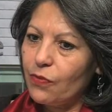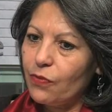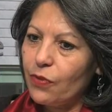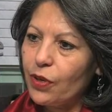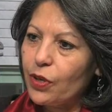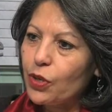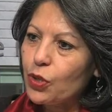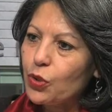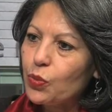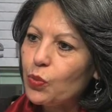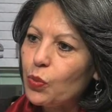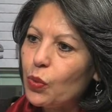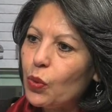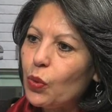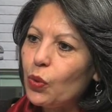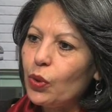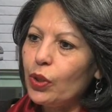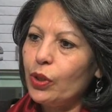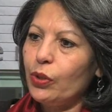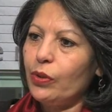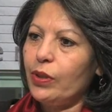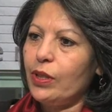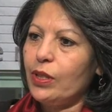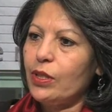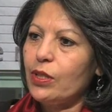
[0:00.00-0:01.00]
very
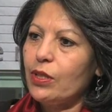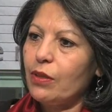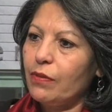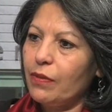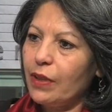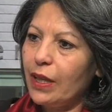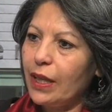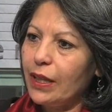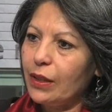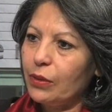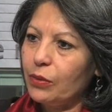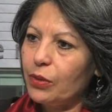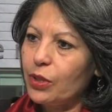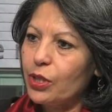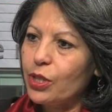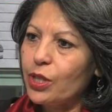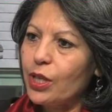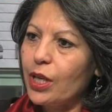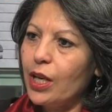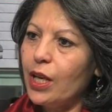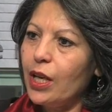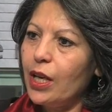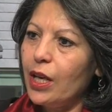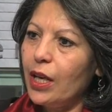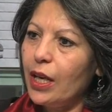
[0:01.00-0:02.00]
small units of
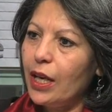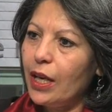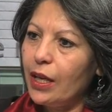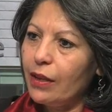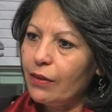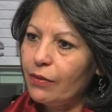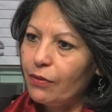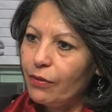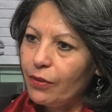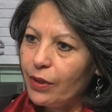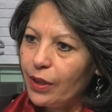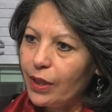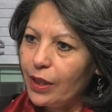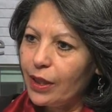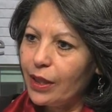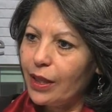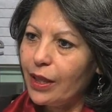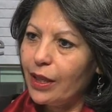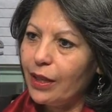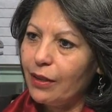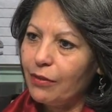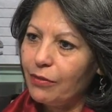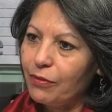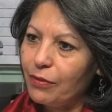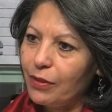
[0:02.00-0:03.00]
language, and very
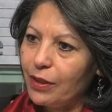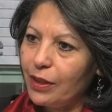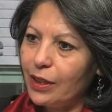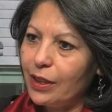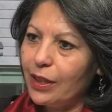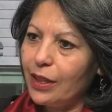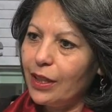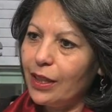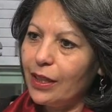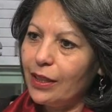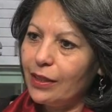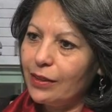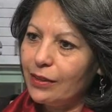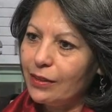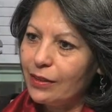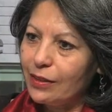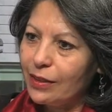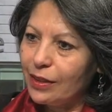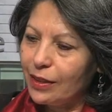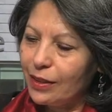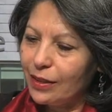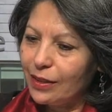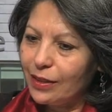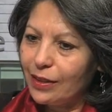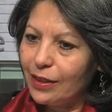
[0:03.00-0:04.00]
carefully
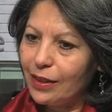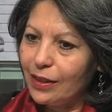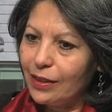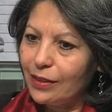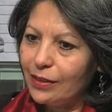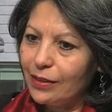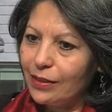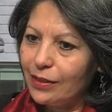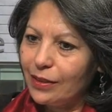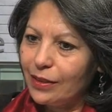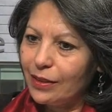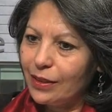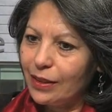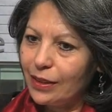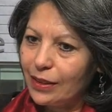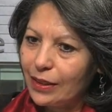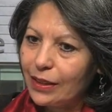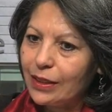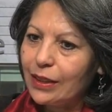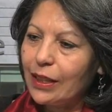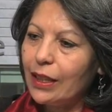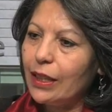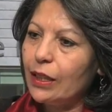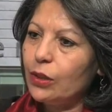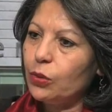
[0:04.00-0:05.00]
and in a
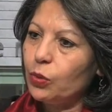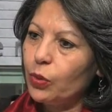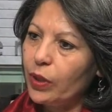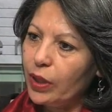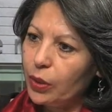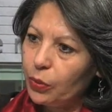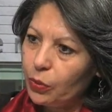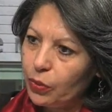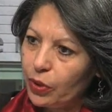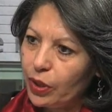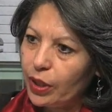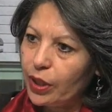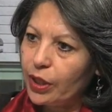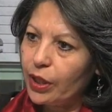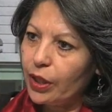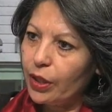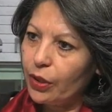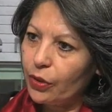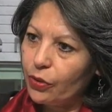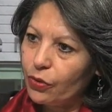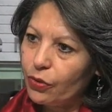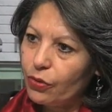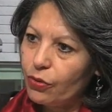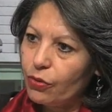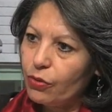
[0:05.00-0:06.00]
detailed way
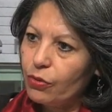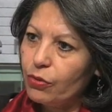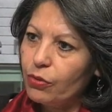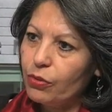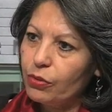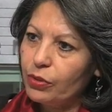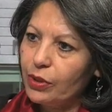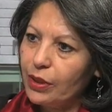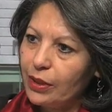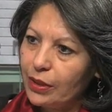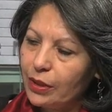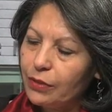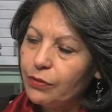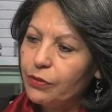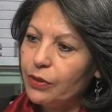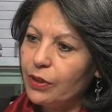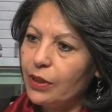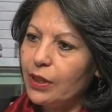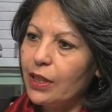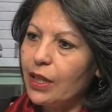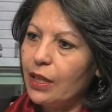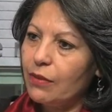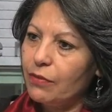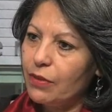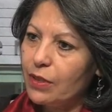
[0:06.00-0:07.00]
working through the
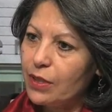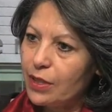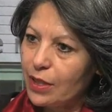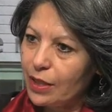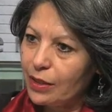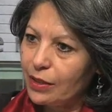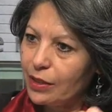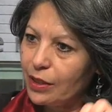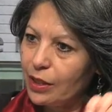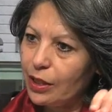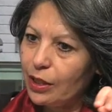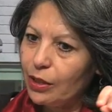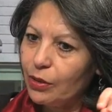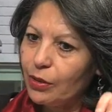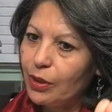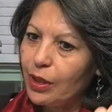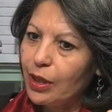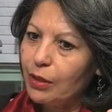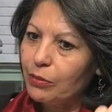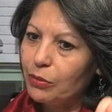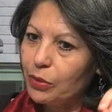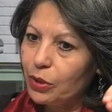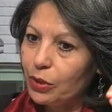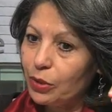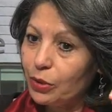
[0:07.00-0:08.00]
different levels until you
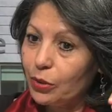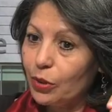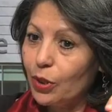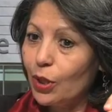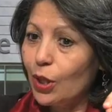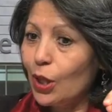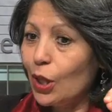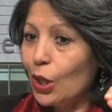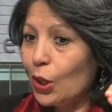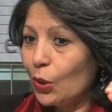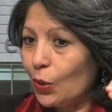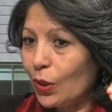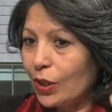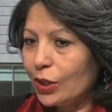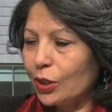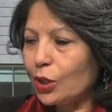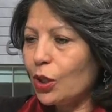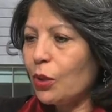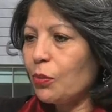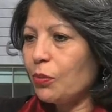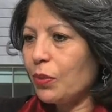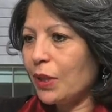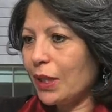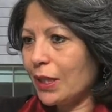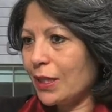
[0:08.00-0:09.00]
come to
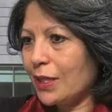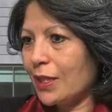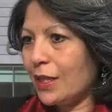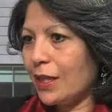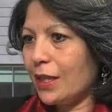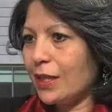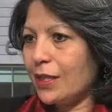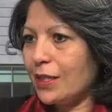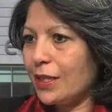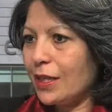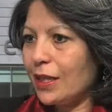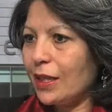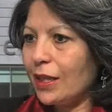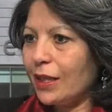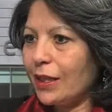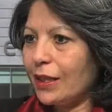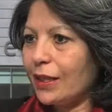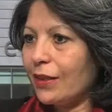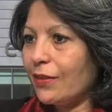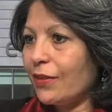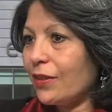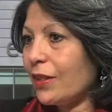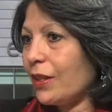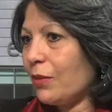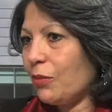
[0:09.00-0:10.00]
quite complex things
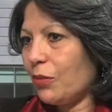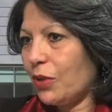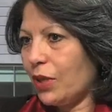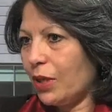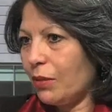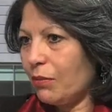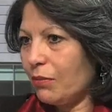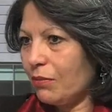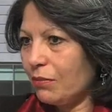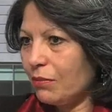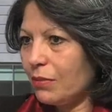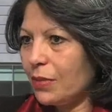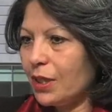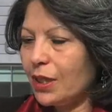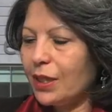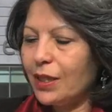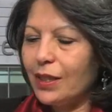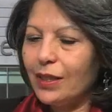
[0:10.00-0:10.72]
like theme rime